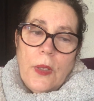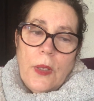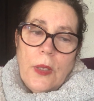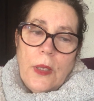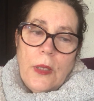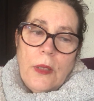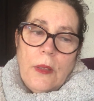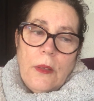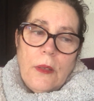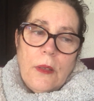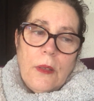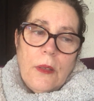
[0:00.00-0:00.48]

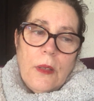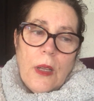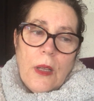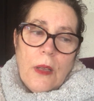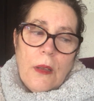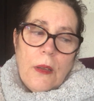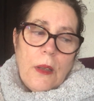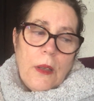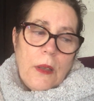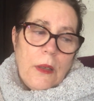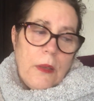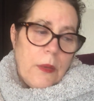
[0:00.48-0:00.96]
And
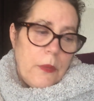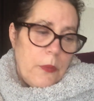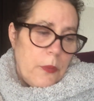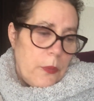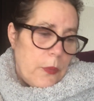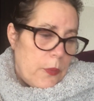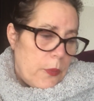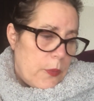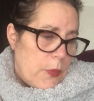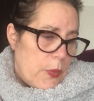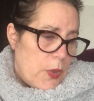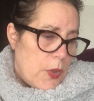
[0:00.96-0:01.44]

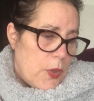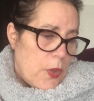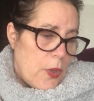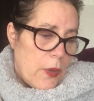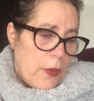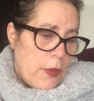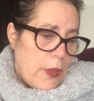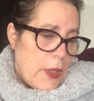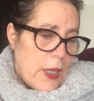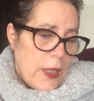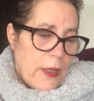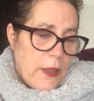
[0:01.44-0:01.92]

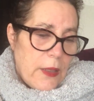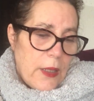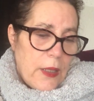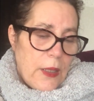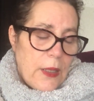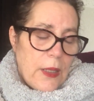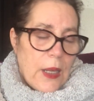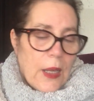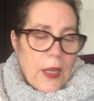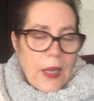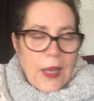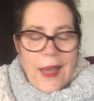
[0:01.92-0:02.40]
sorry, I
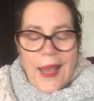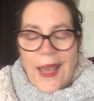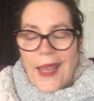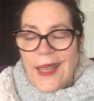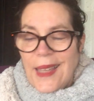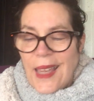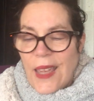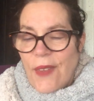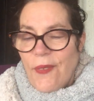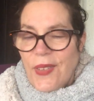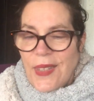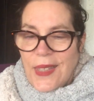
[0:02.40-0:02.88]

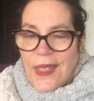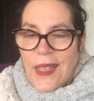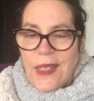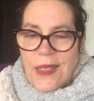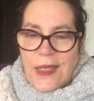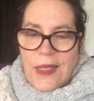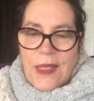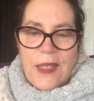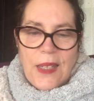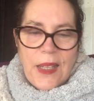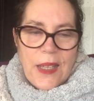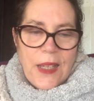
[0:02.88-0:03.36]
gave it
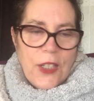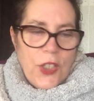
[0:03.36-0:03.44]
yesterday.